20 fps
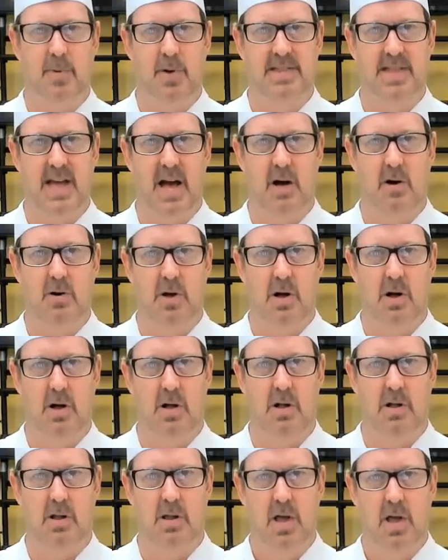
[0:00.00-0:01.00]
the
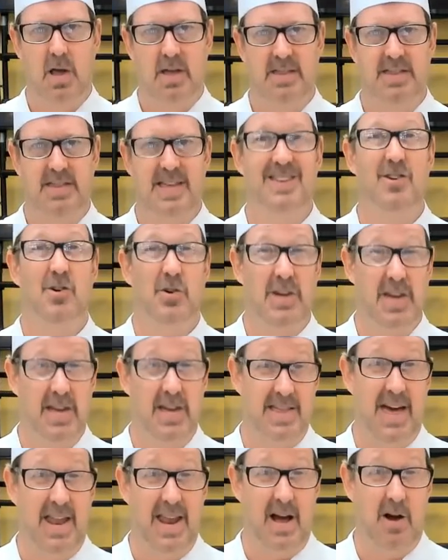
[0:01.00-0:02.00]
alcohol, then you'll get
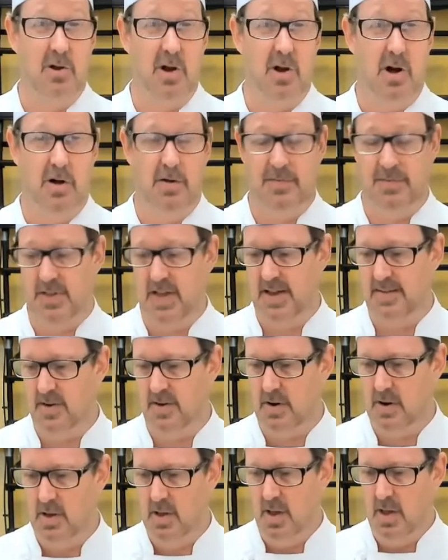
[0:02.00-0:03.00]
that alcohol
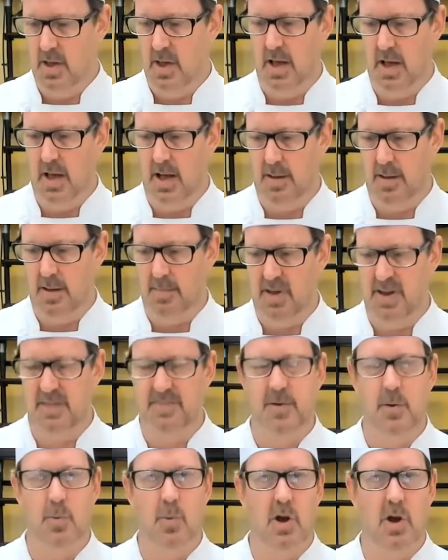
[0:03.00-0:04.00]
flavor. But if
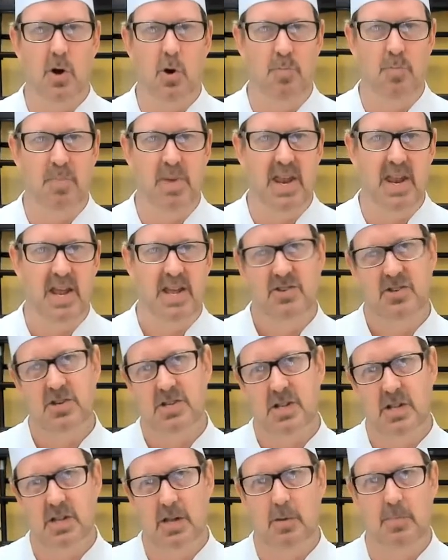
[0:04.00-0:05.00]
you want to omit it, just
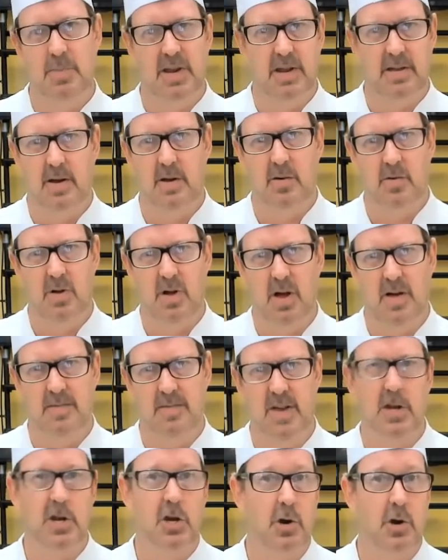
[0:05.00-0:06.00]
a little bit of
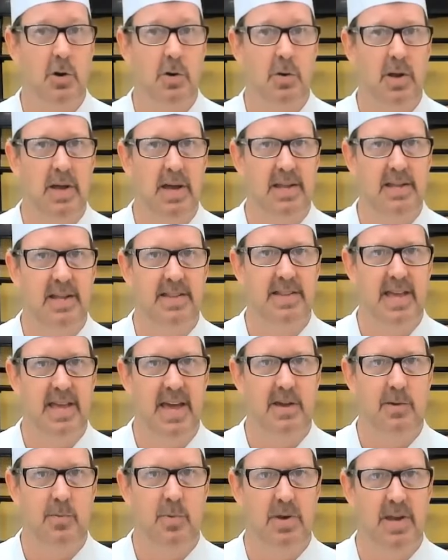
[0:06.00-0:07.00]
vinegar in at the
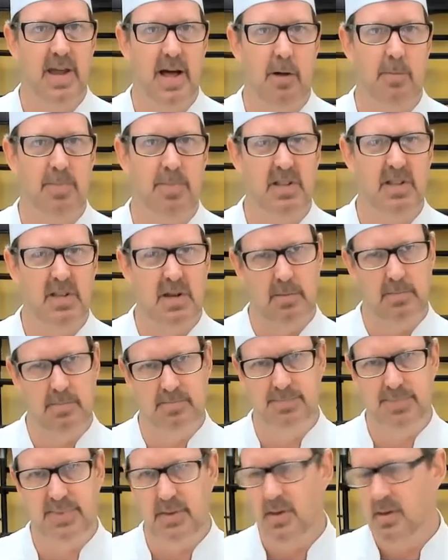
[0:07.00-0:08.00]
end would help, a little
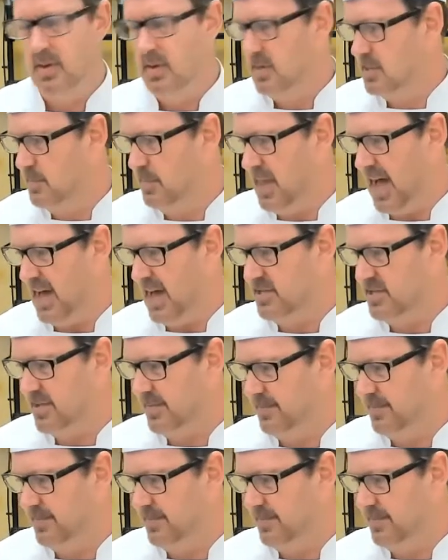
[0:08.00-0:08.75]
splash.